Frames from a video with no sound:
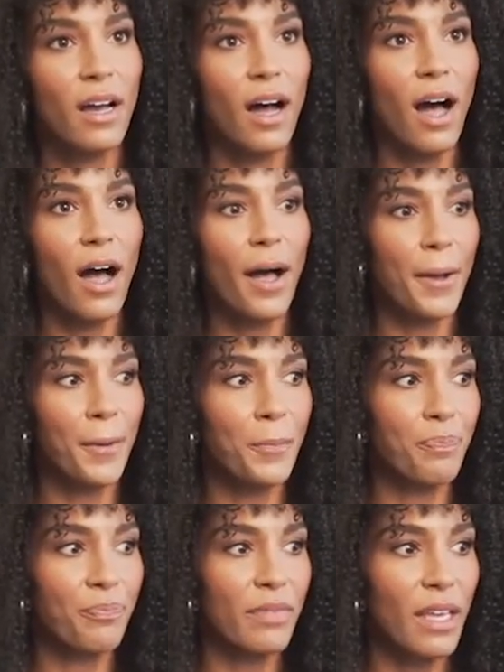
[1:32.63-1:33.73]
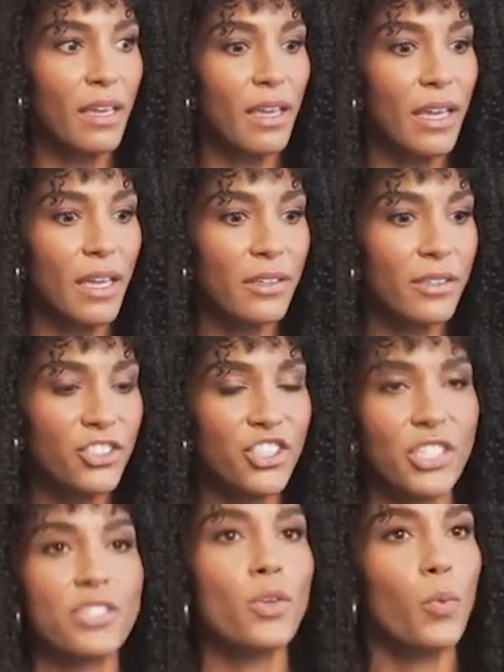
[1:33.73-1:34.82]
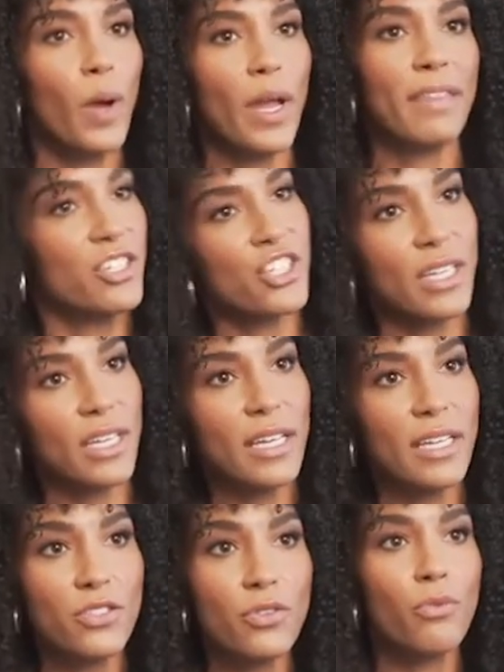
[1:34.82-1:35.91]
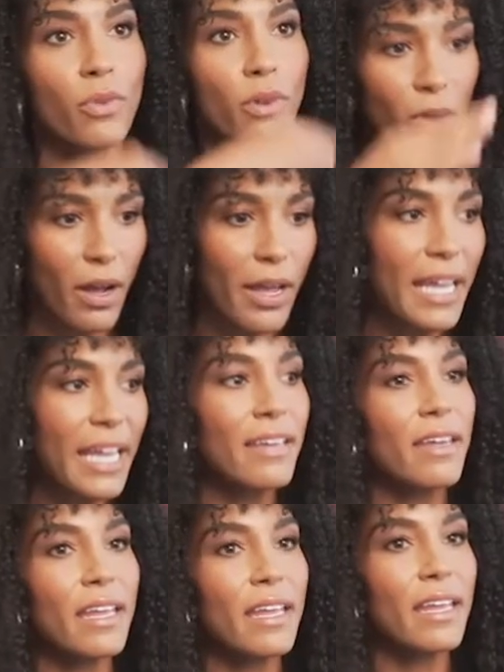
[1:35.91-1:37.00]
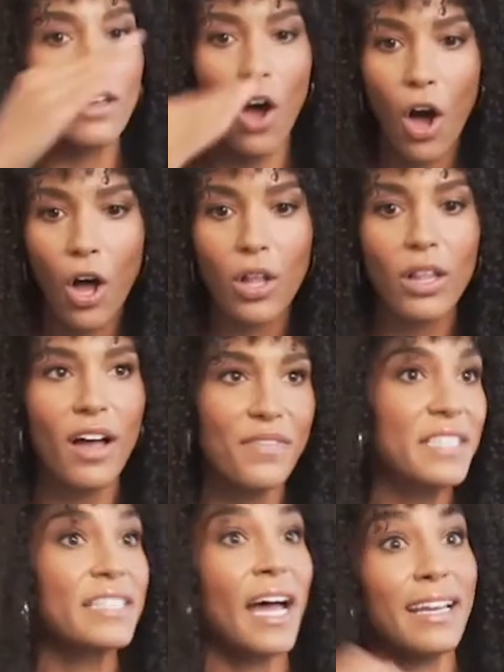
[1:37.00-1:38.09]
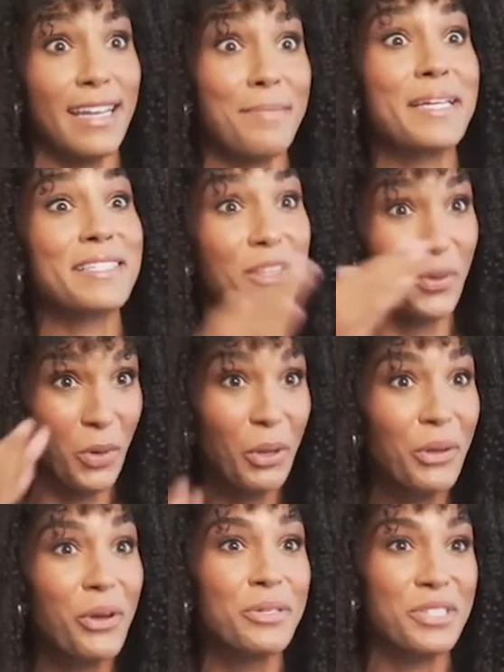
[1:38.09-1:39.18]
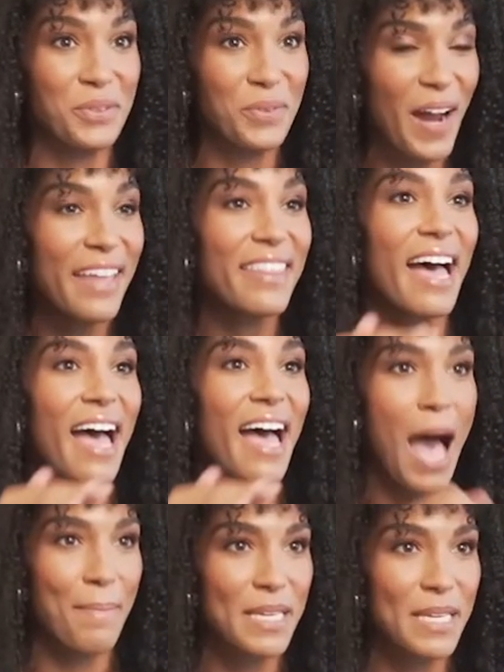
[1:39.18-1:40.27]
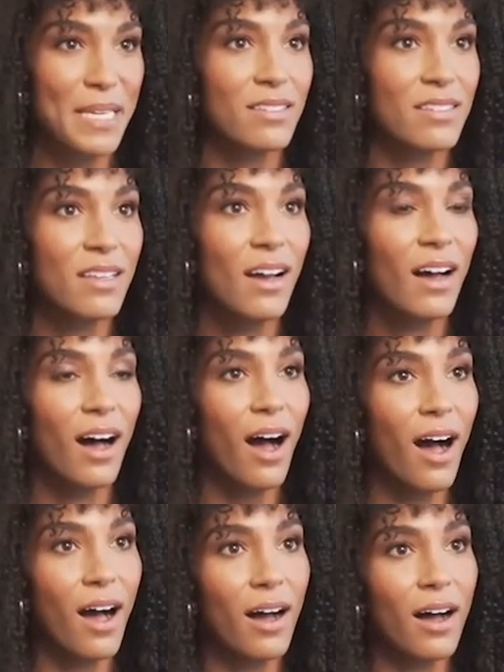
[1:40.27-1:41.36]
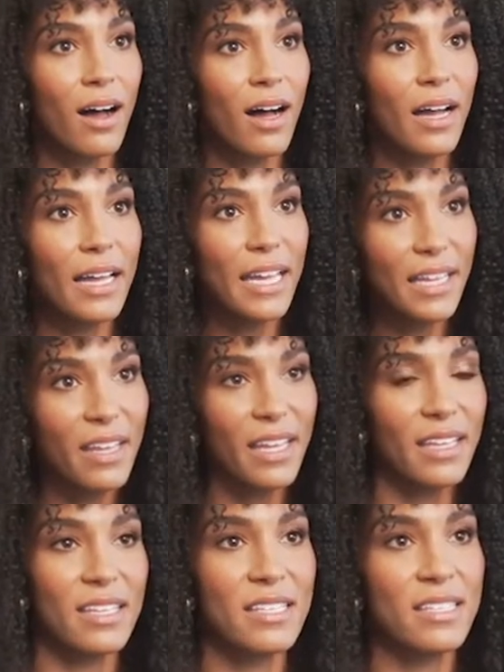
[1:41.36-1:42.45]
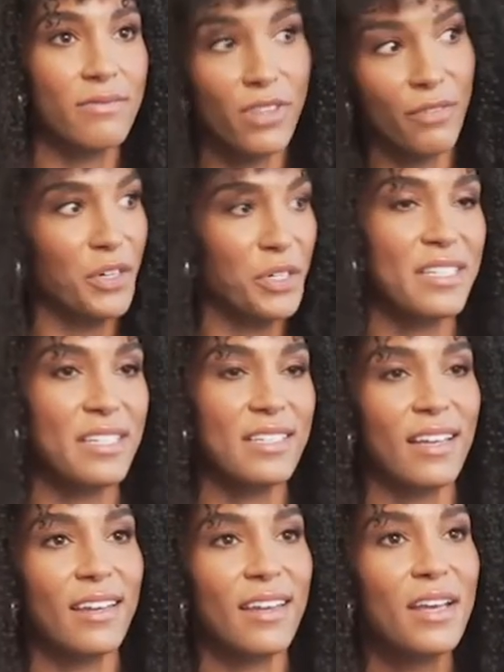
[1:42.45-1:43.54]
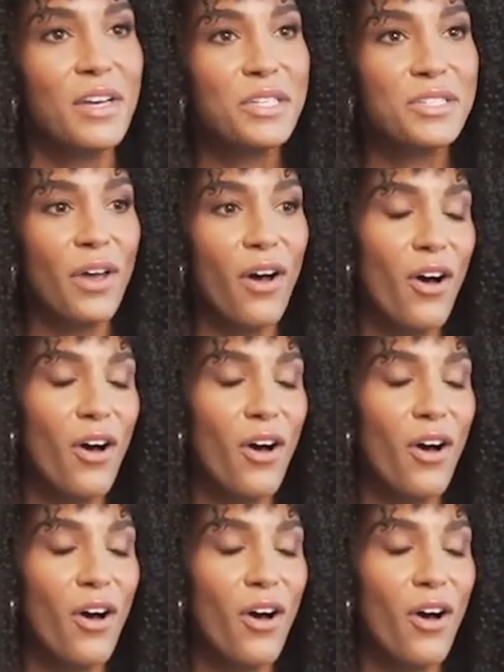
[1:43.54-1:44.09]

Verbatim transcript: um, in just the way that she is. Re- in in all of the dynamics and the roller coaster ride that happens uh, in in this the first season. So